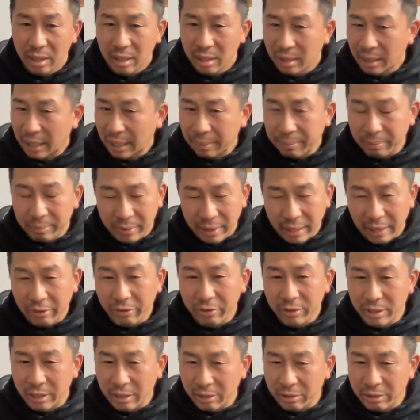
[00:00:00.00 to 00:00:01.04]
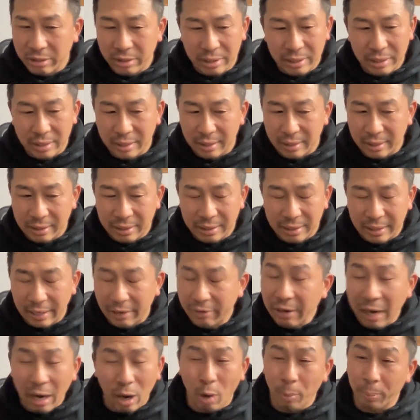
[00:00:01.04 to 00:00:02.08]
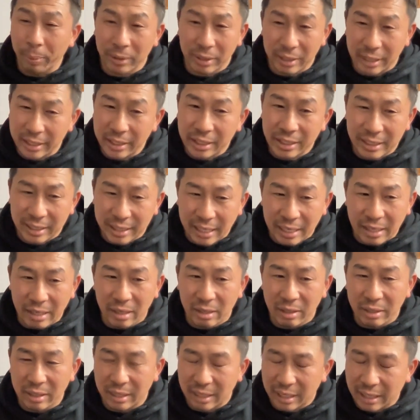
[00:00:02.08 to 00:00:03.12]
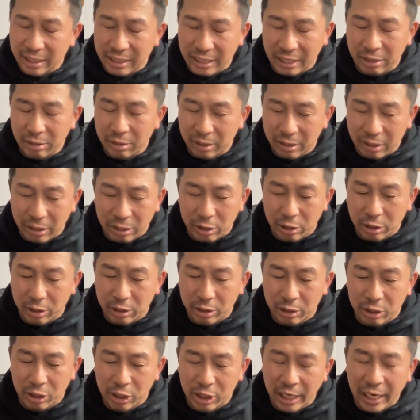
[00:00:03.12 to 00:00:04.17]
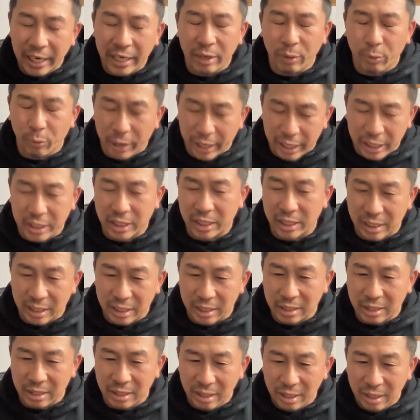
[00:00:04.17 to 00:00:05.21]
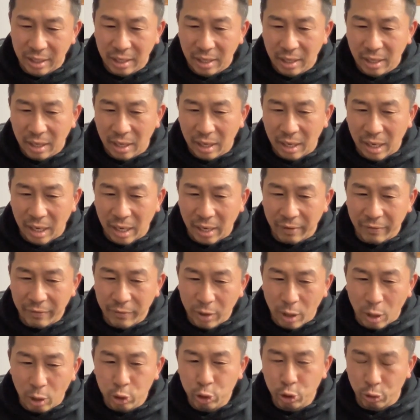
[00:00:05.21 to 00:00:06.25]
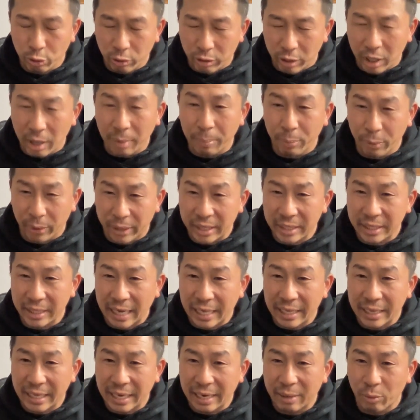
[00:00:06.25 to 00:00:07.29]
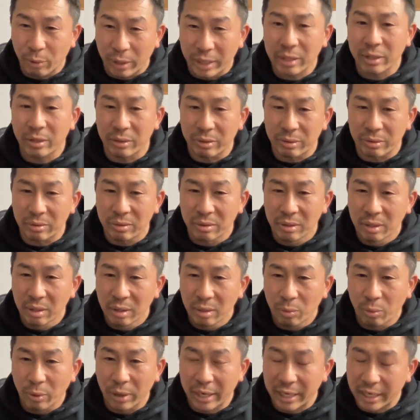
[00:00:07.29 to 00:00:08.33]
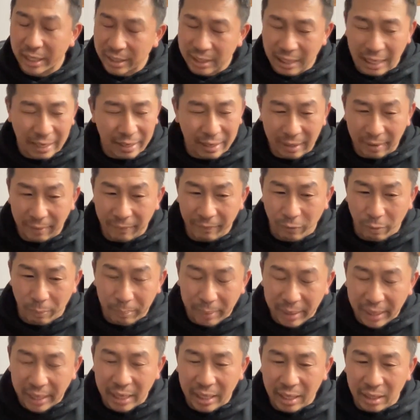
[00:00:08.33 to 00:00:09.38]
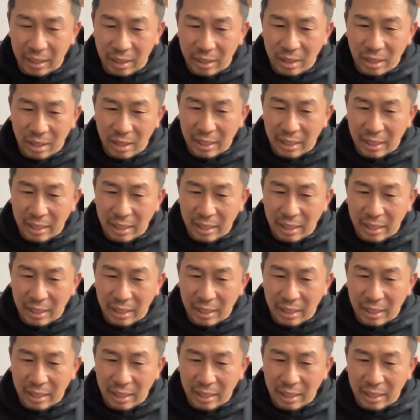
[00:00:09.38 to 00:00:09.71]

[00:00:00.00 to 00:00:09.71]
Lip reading: like they're not open. They still, because there's generations of cultural upbringing that they went through, where it's like, for me,